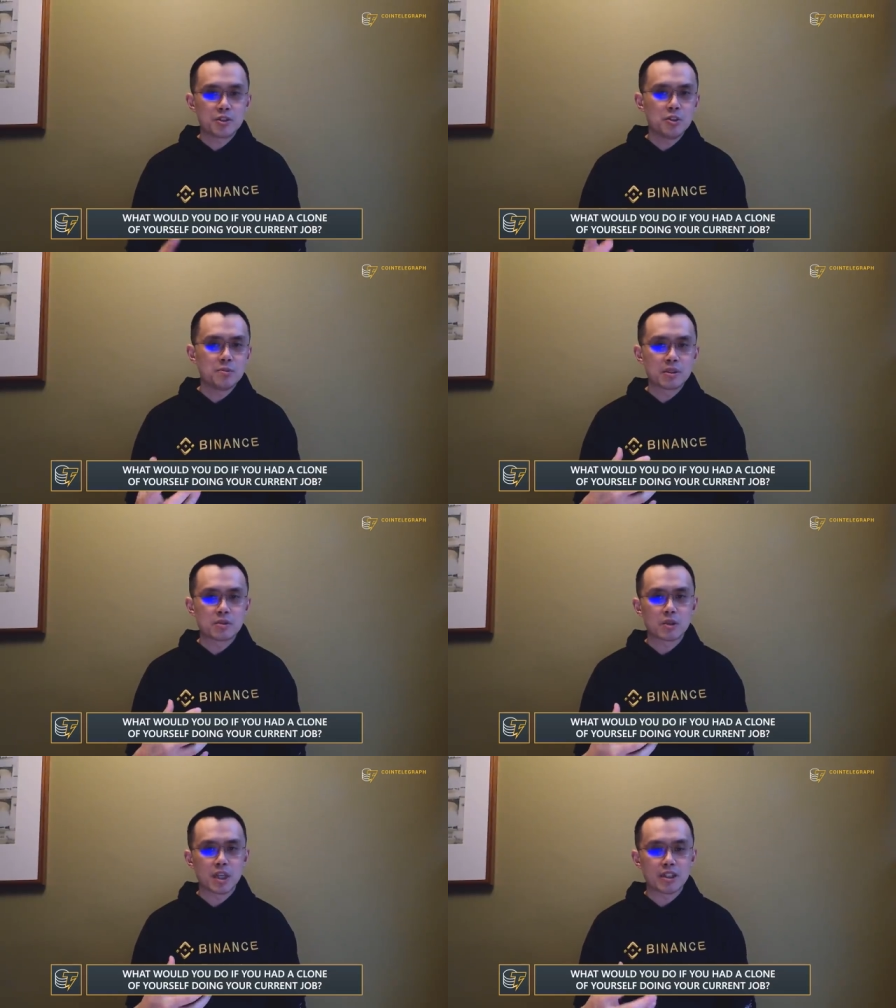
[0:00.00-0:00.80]
as
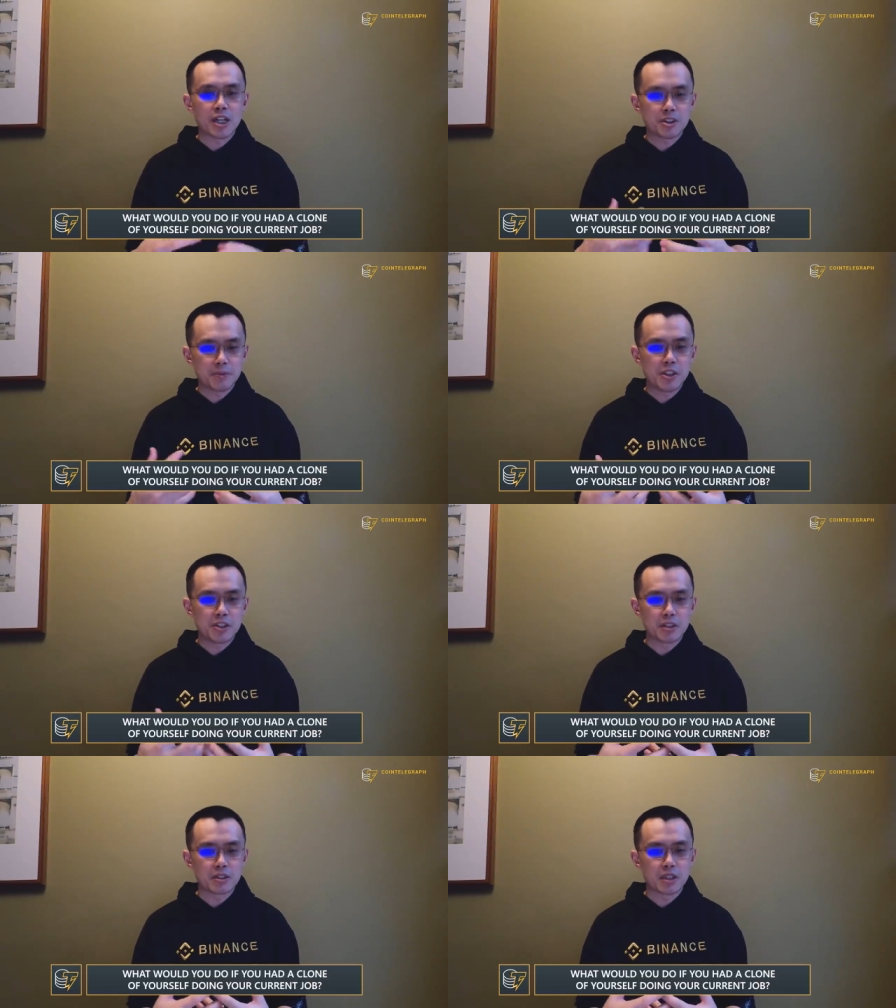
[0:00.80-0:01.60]
humans, as our
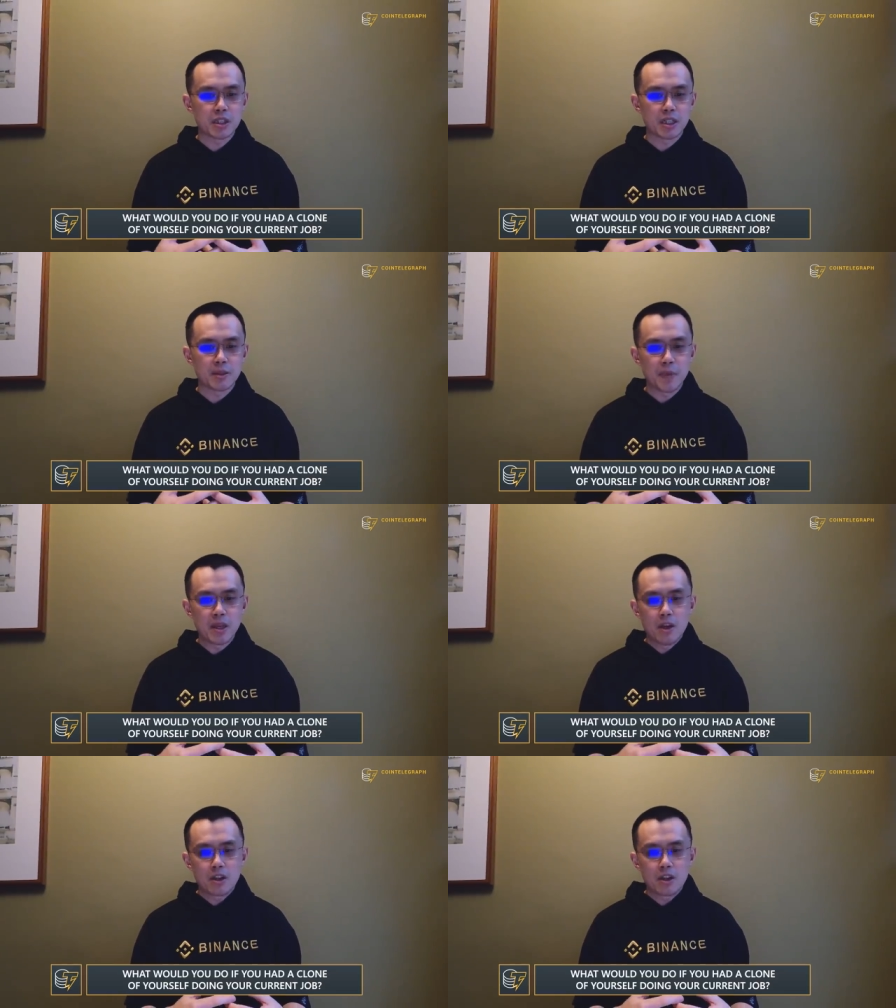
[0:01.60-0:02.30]
species, uh,